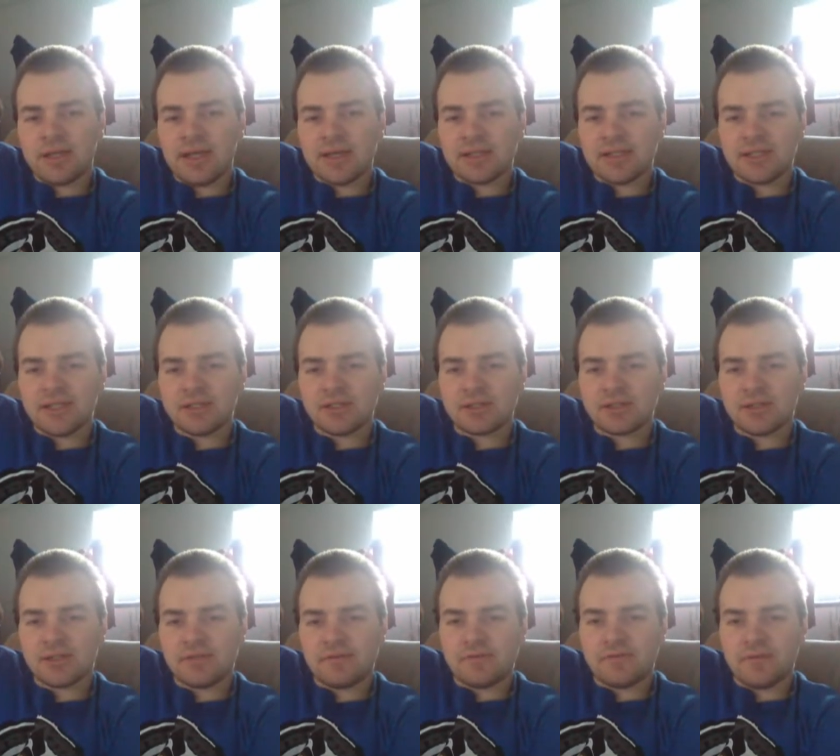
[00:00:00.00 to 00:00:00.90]
collecting
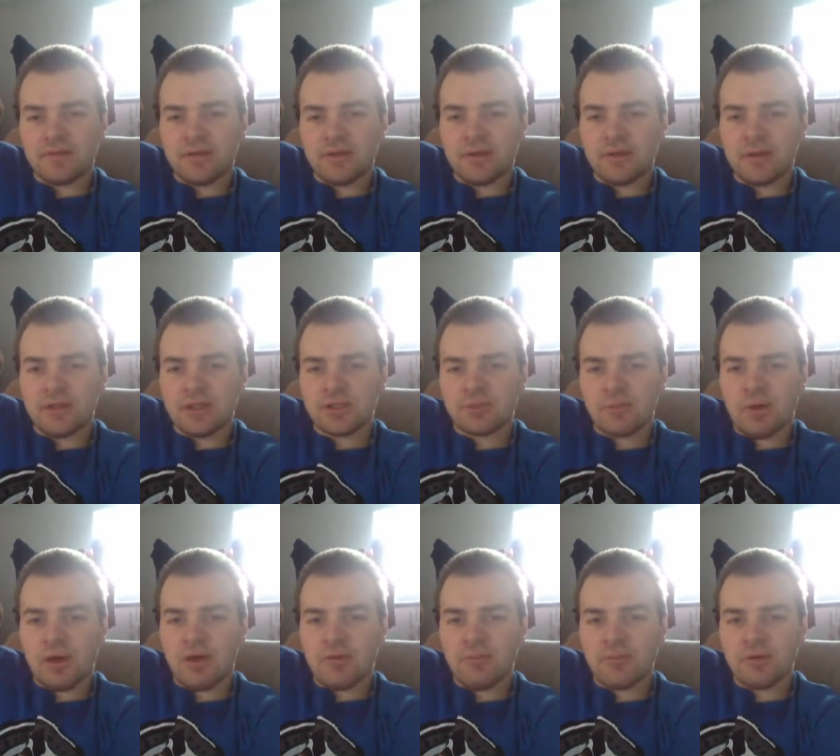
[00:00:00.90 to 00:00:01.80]
stuff is
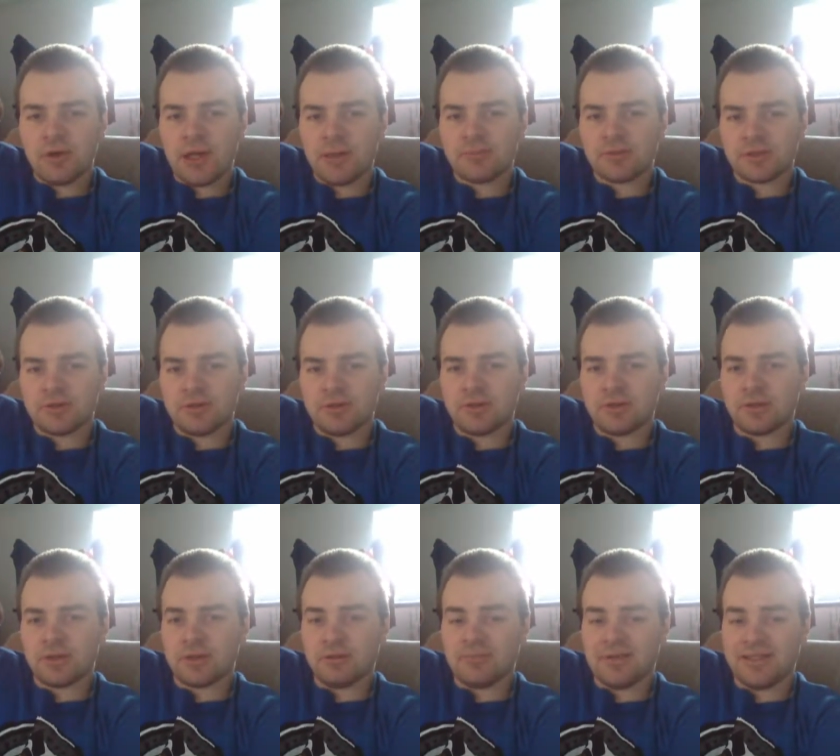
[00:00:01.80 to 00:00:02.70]
worth more game score
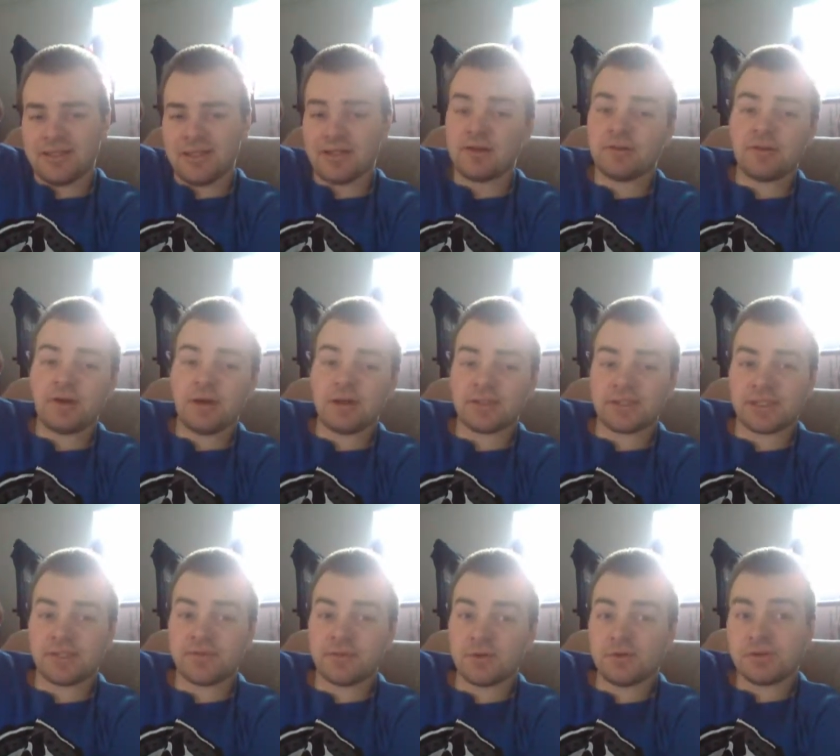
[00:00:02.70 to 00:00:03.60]
than completing it on the
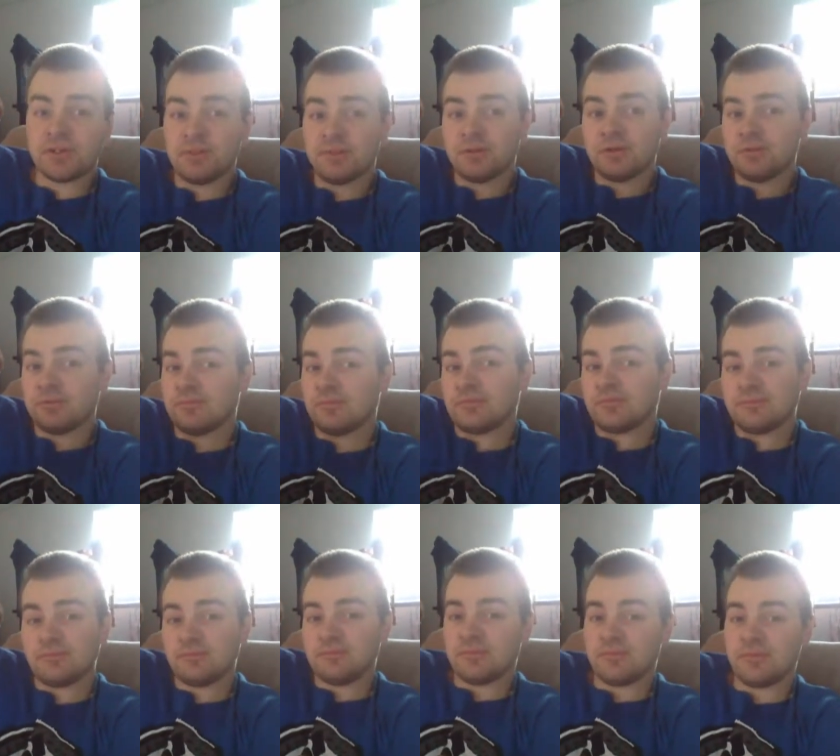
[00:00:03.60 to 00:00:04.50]
hardest difficulty, but
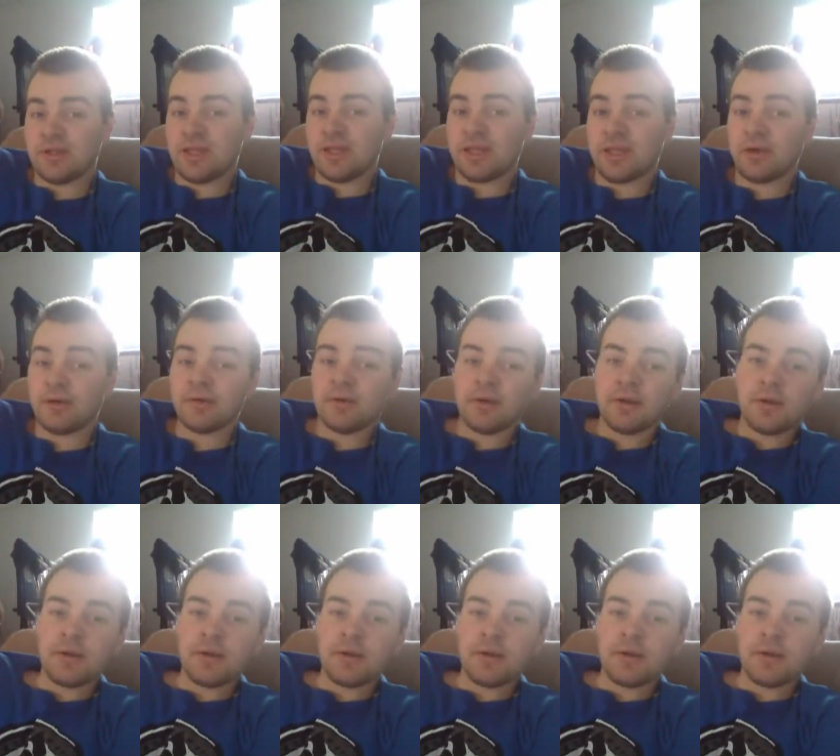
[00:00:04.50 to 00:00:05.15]
there you go.